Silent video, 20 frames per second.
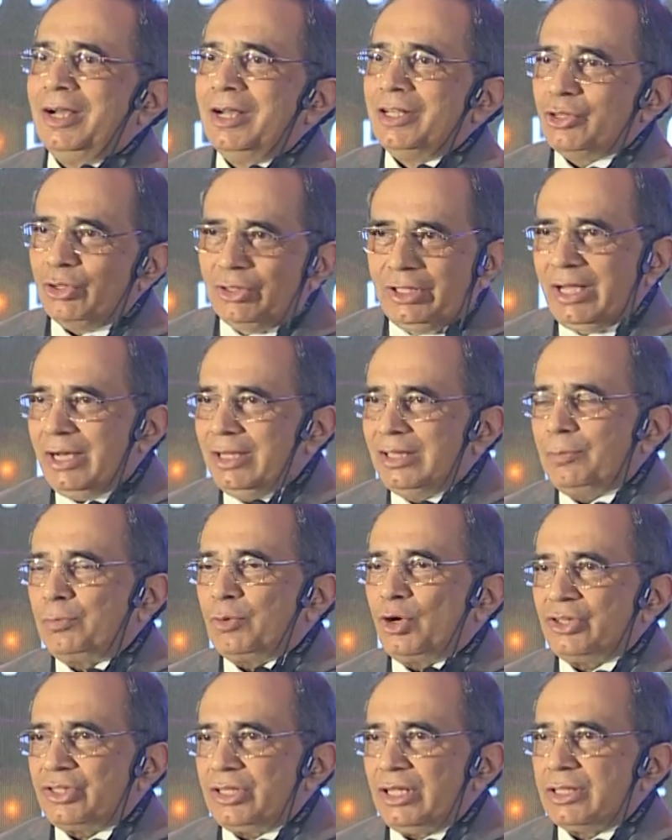So they are in the
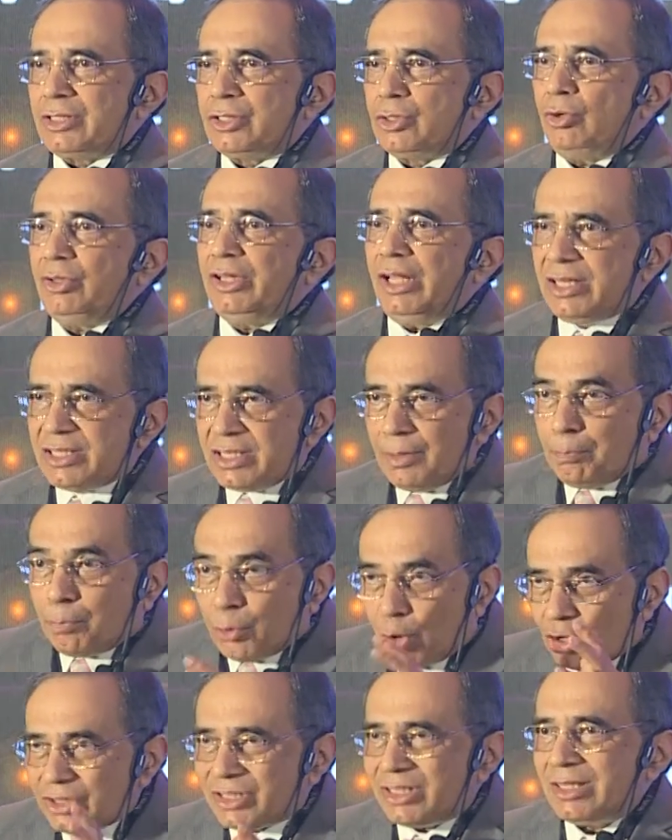process. So there is a
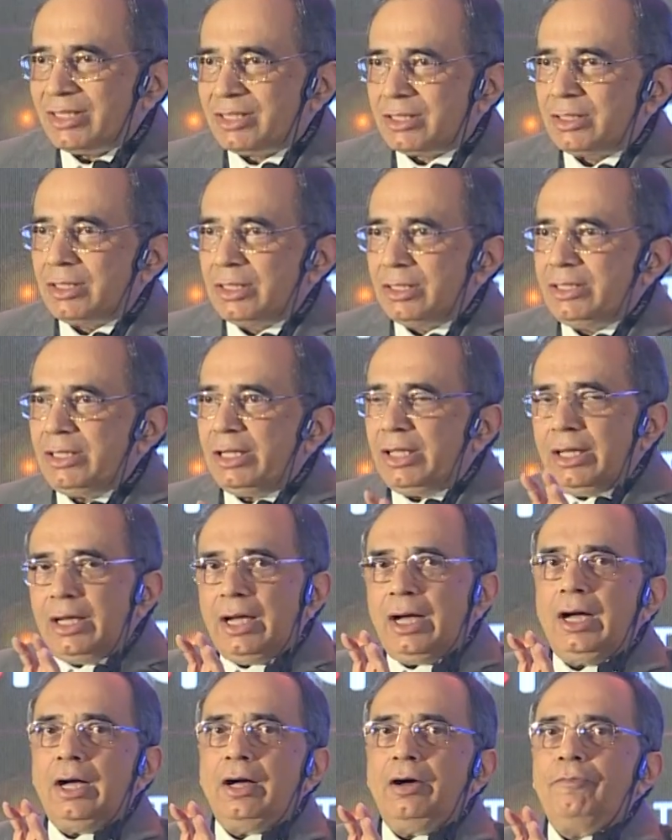process.
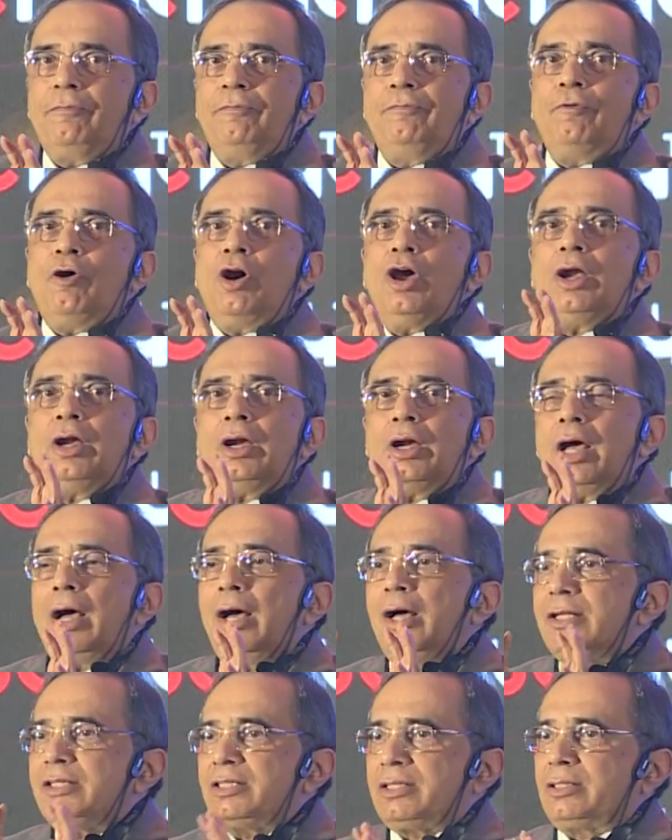See, for
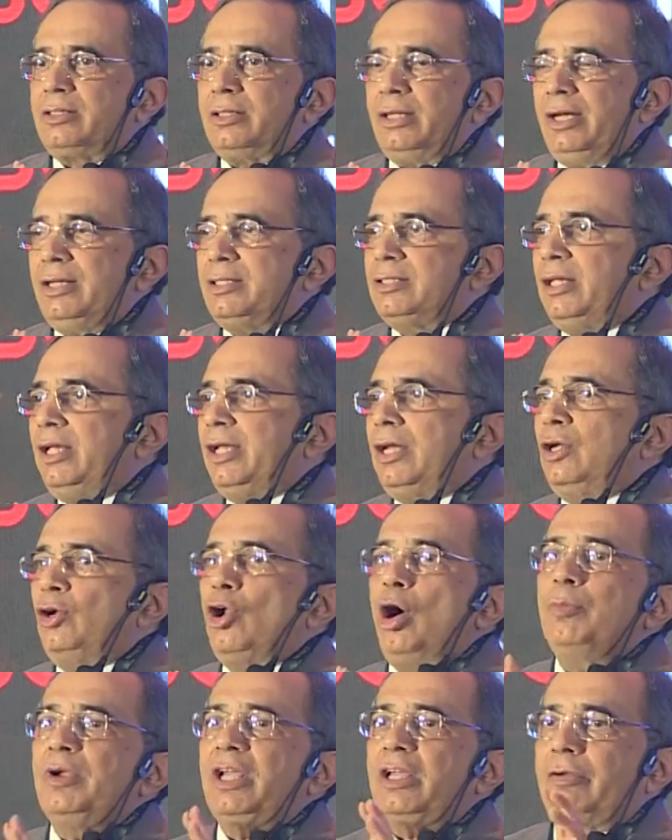us, it's the
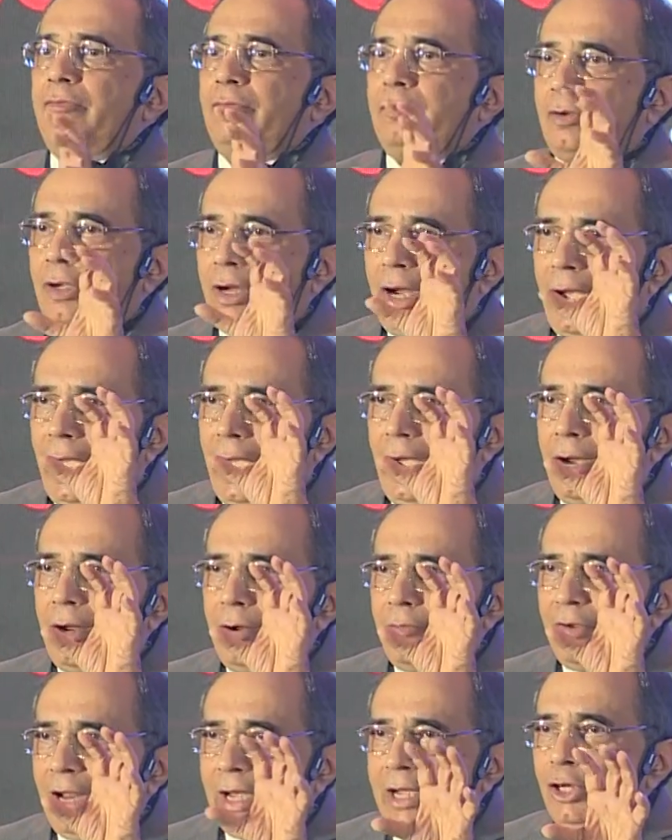economic
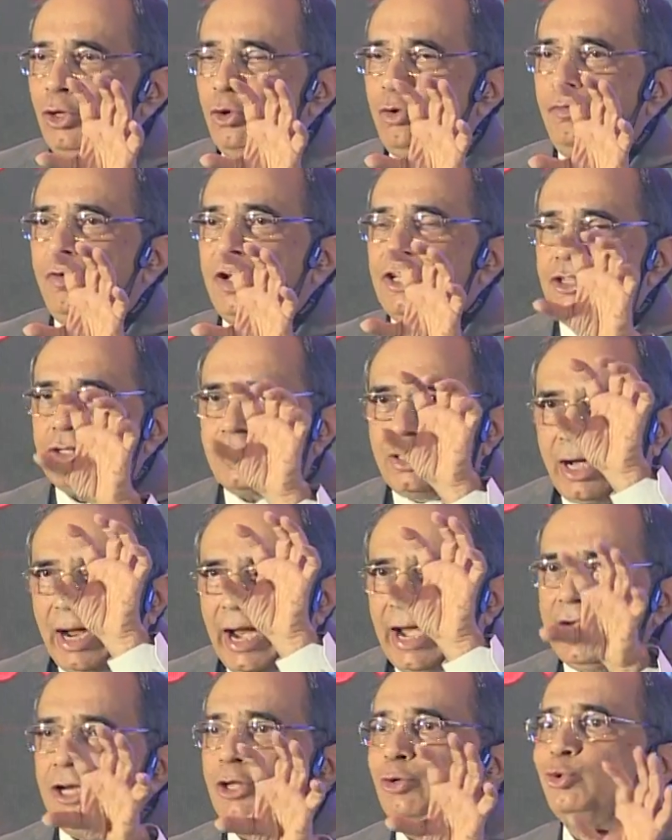value which the
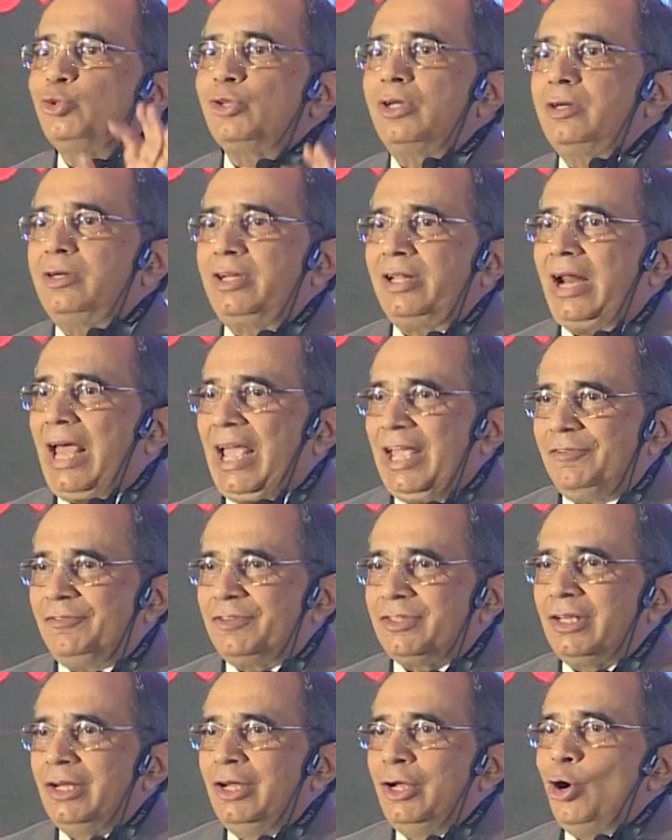end user
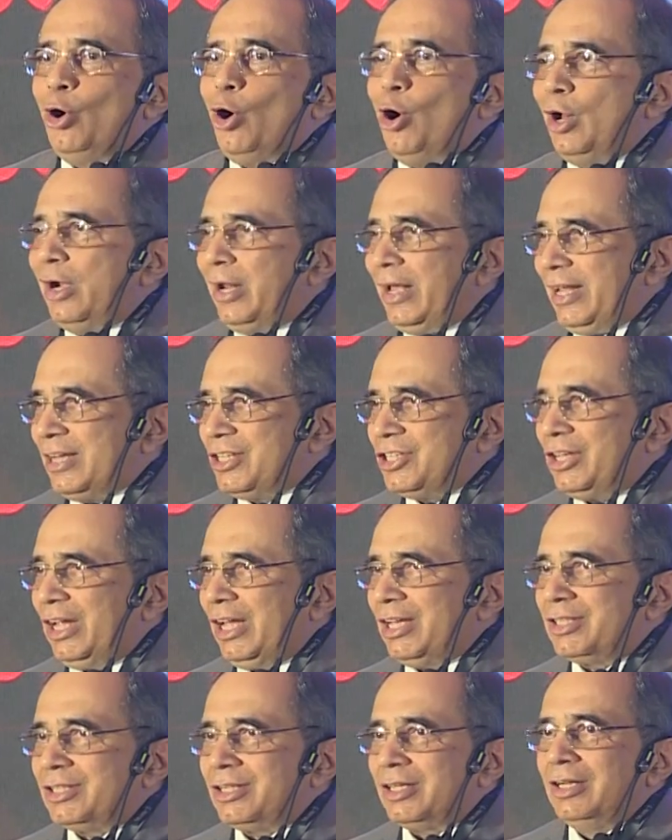derives on our
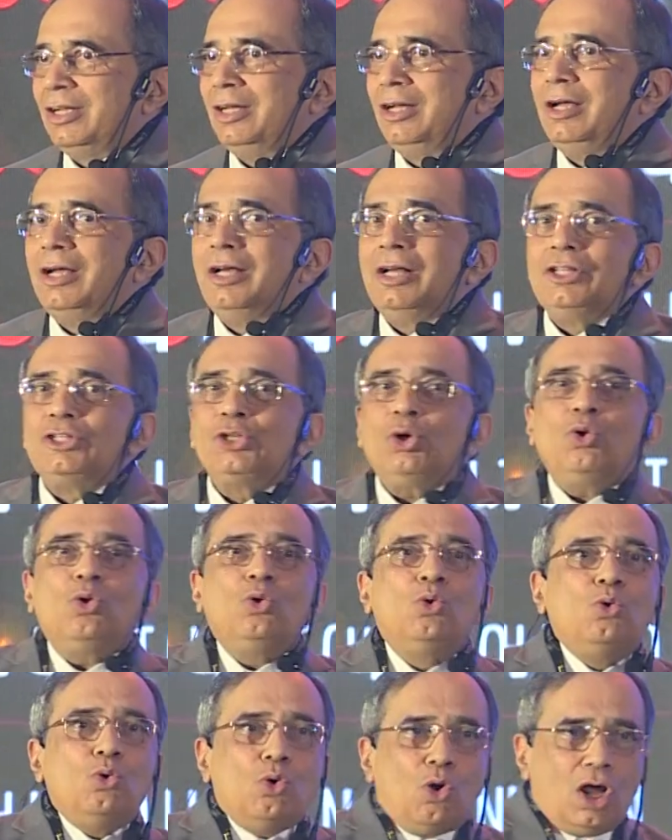exchange.
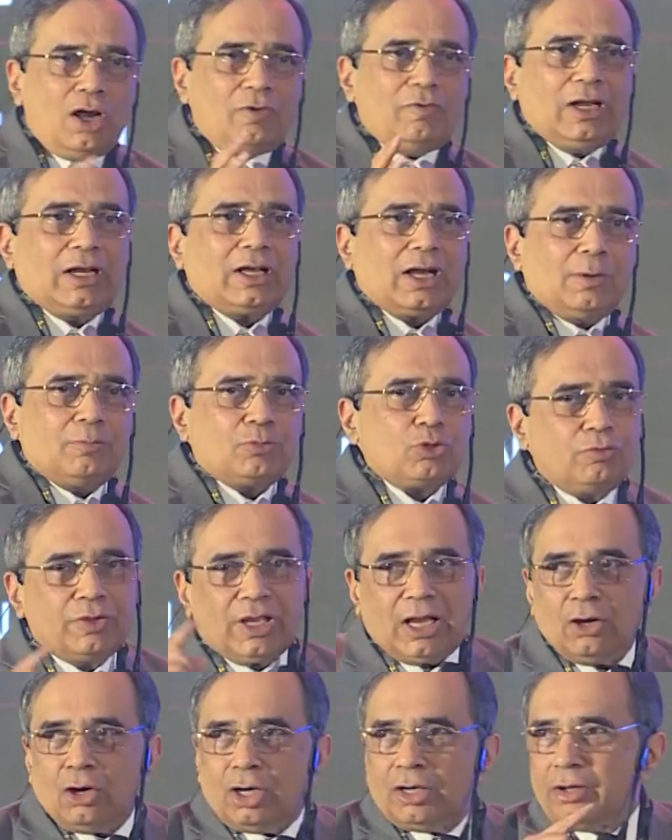So who all will come? So we
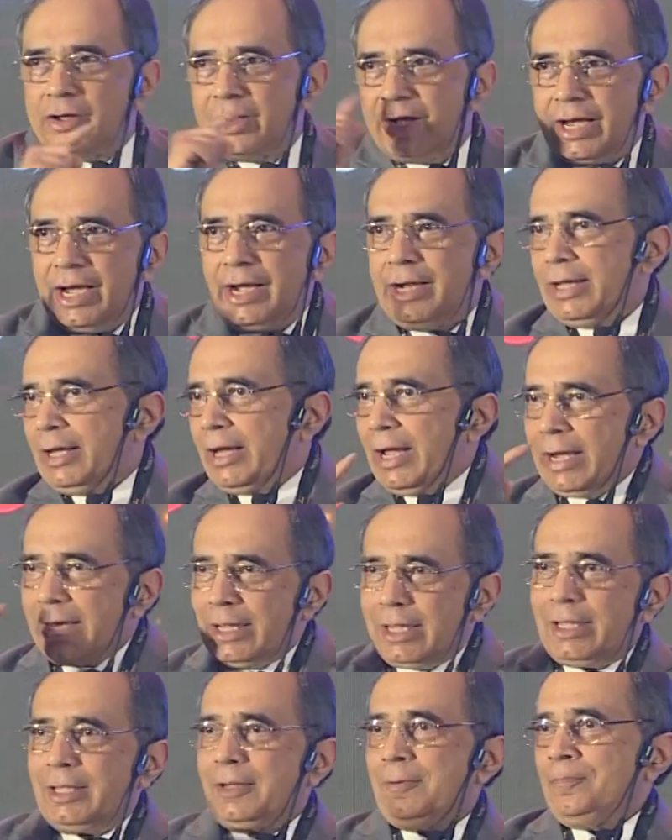are not creating
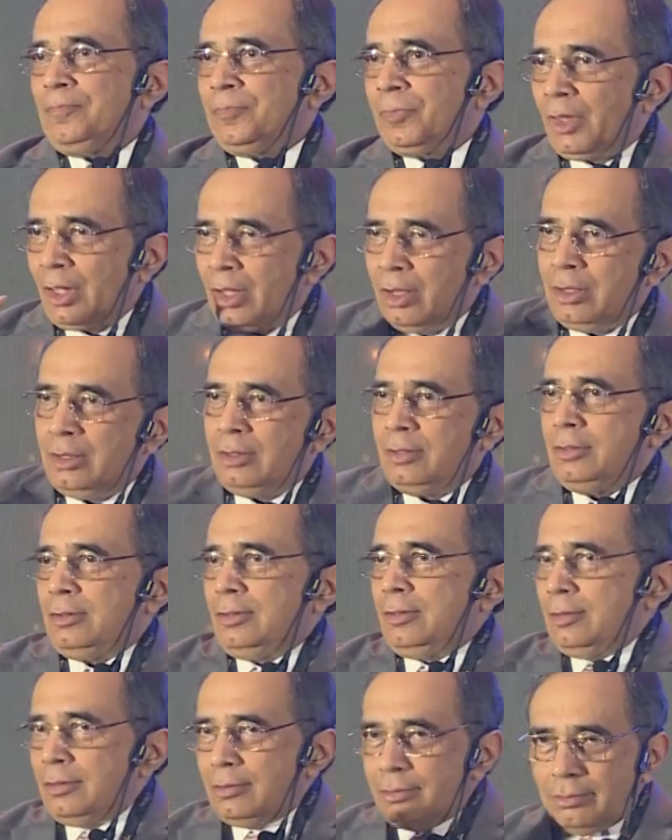any
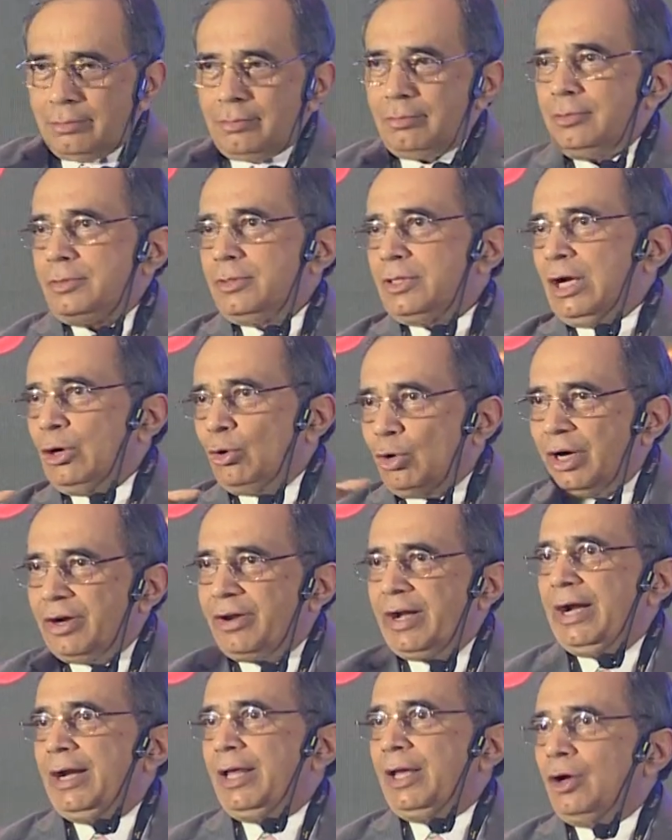circular
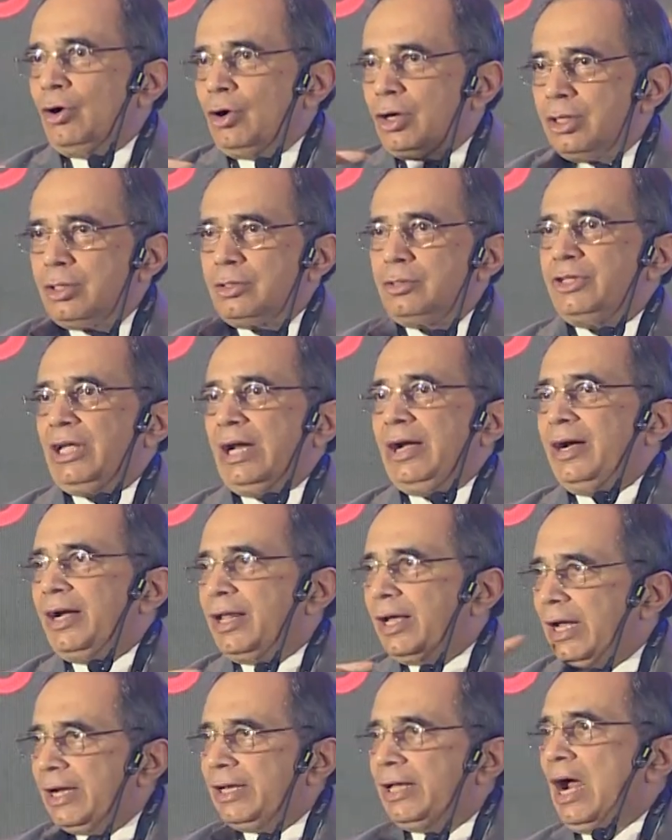trading or
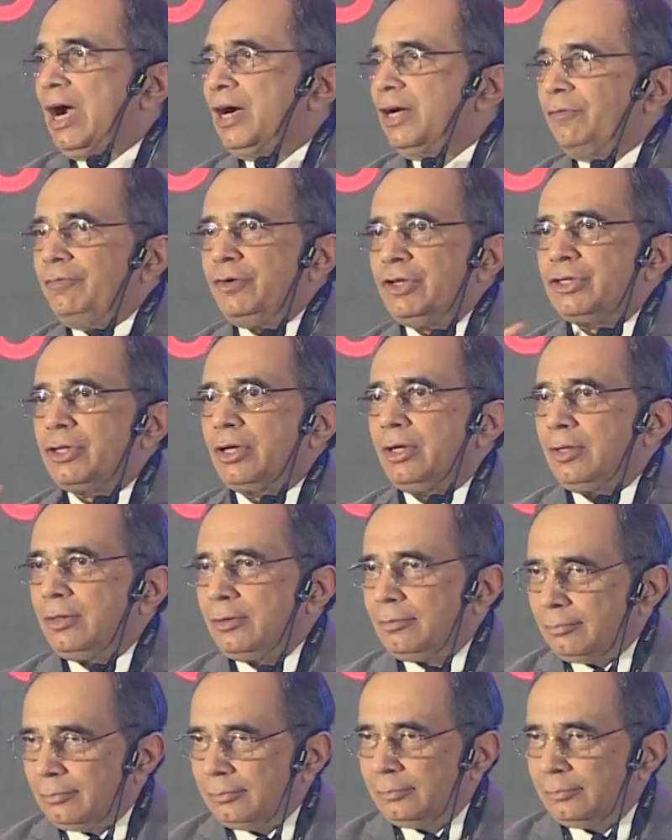generating any artificial,